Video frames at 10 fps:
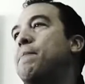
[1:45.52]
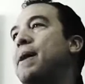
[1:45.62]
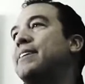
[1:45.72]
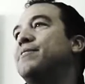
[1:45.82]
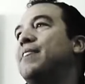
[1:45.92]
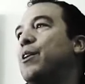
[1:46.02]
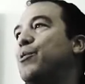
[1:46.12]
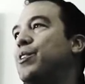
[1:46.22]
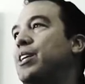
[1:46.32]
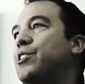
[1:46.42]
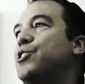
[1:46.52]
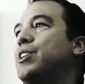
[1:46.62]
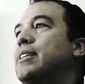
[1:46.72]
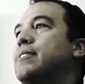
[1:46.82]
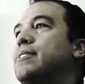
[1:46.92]
impact of outreach
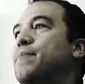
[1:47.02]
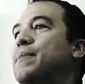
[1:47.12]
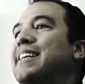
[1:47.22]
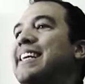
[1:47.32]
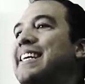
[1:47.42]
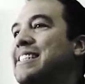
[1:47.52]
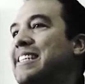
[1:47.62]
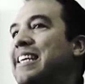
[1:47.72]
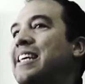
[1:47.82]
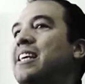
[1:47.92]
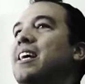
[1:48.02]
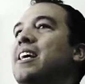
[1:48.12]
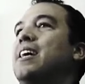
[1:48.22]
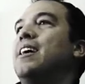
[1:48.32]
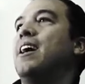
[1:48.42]
is something that I see
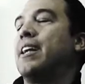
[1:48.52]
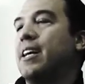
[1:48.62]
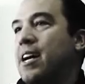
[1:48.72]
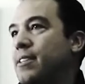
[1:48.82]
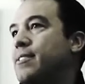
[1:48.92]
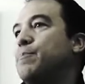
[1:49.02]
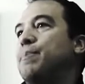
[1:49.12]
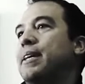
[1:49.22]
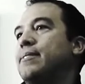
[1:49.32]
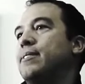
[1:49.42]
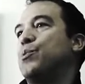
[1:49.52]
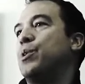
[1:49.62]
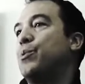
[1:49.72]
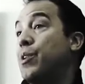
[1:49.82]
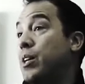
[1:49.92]
on a constant basis.
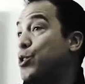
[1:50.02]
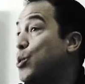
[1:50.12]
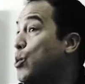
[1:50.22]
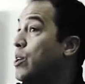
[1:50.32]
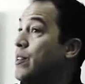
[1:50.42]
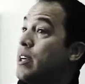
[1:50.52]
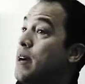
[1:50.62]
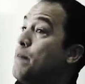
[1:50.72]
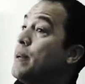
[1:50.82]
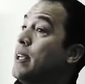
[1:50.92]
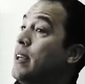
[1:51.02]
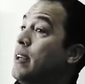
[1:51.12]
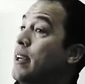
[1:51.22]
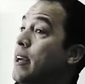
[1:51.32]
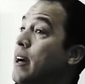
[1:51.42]
When we're on tour and the
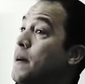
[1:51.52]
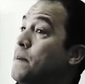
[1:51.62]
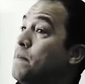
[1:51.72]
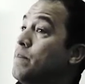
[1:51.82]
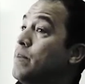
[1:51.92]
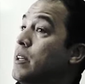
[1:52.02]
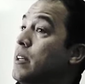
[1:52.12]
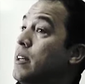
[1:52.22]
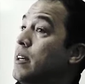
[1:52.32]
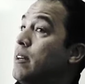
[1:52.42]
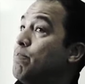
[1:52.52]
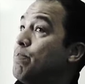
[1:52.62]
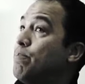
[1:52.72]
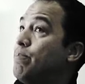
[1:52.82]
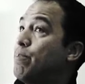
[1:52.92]
company um, uh,
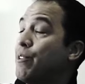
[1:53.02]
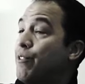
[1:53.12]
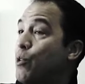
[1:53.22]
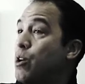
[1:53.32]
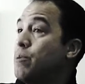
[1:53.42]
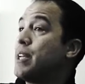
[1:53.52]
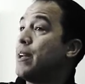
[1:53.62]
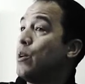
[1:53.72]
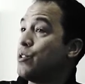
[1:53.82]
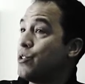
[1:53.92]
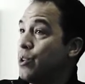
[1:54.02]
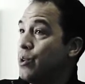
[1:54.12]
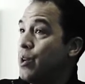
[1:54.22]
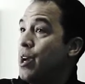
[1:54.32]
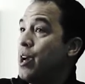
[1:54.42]
performs and
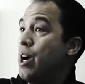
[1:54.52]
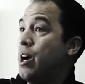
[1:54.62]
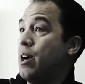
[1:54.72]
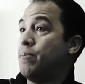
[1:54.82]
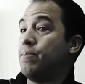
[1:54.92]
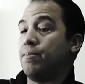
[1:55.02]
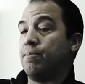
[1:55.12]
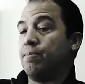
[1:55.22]
also um,